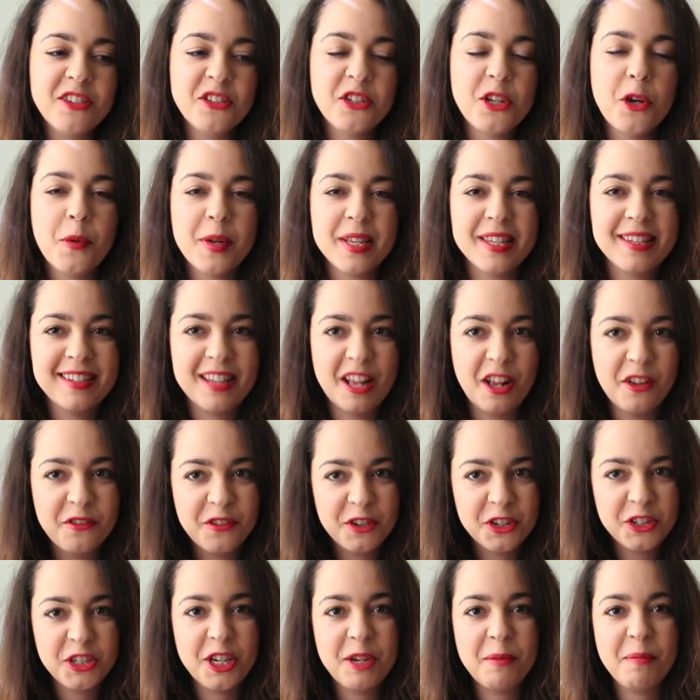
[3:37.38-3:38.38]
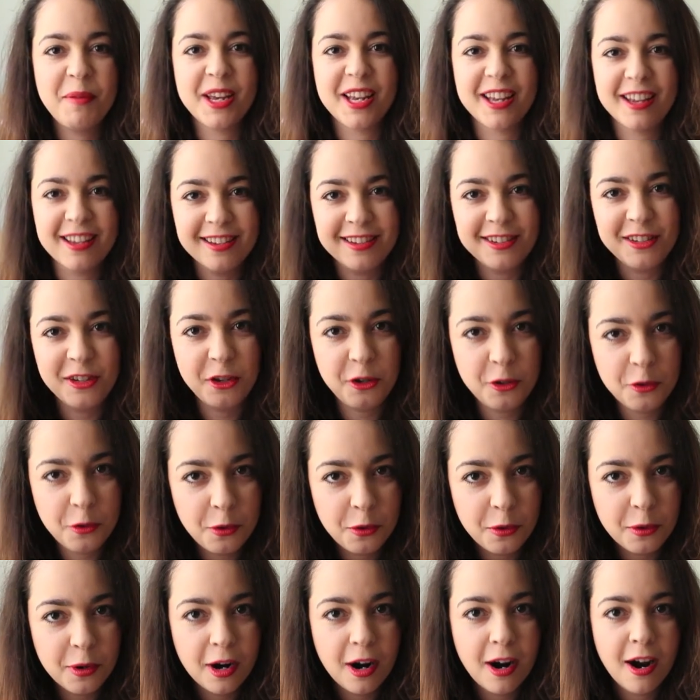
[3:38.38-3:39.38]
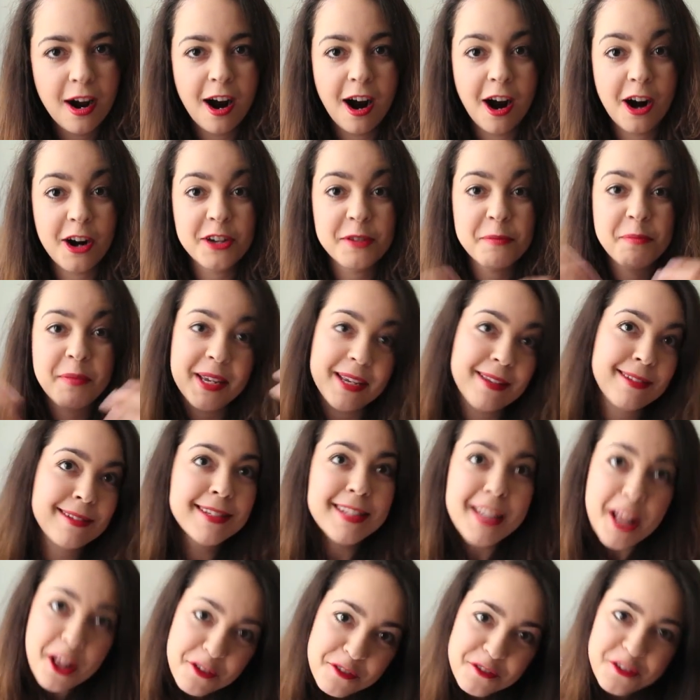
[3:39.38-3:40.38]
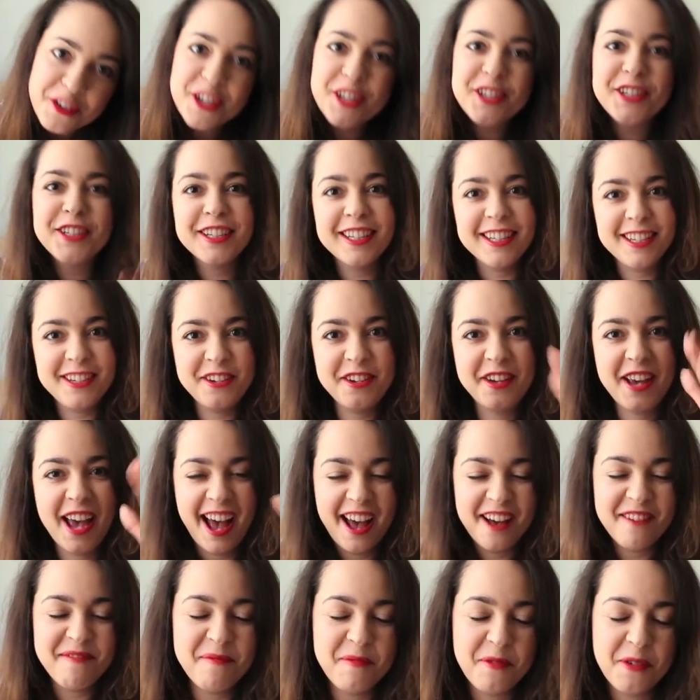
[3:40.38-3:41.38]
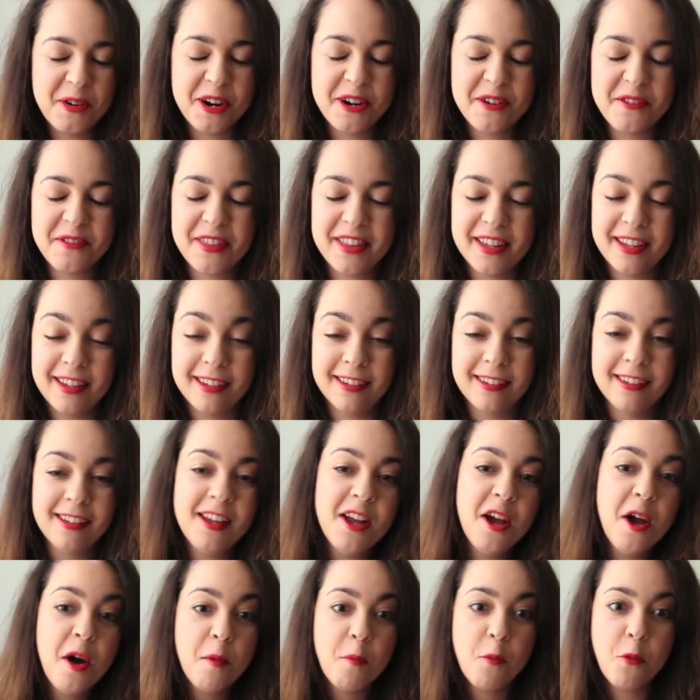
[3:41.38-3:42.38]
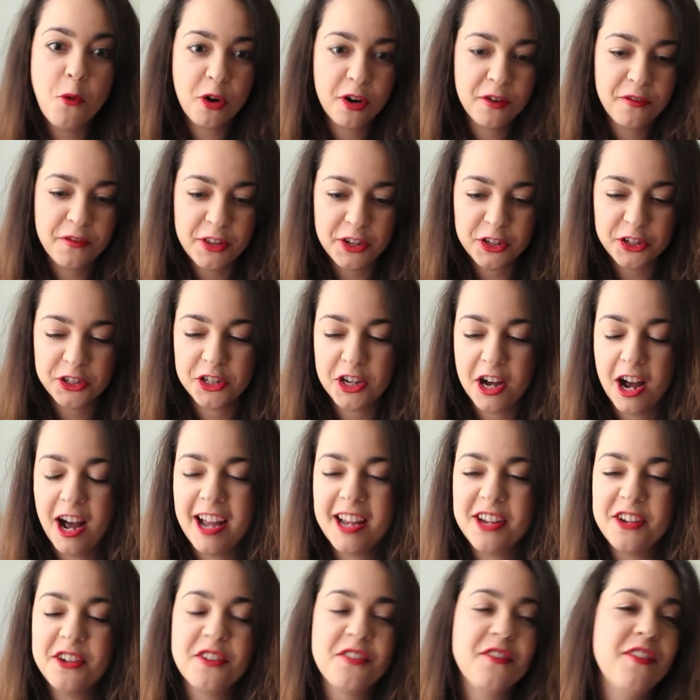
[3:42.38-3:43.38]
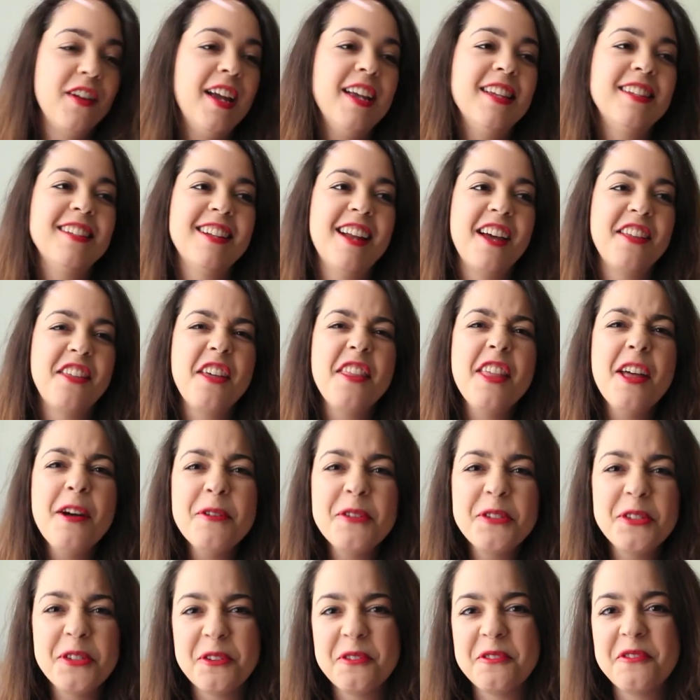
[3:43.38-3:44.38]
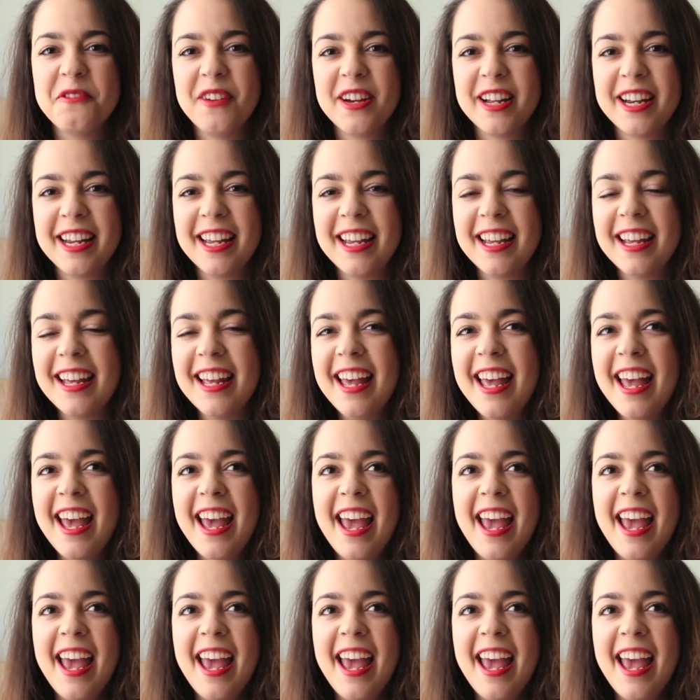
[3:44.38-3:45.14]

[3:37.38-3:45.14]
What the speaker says: so it's selfishy because you are being selfish and you have more of the shot in your face, and I thought that was so funny.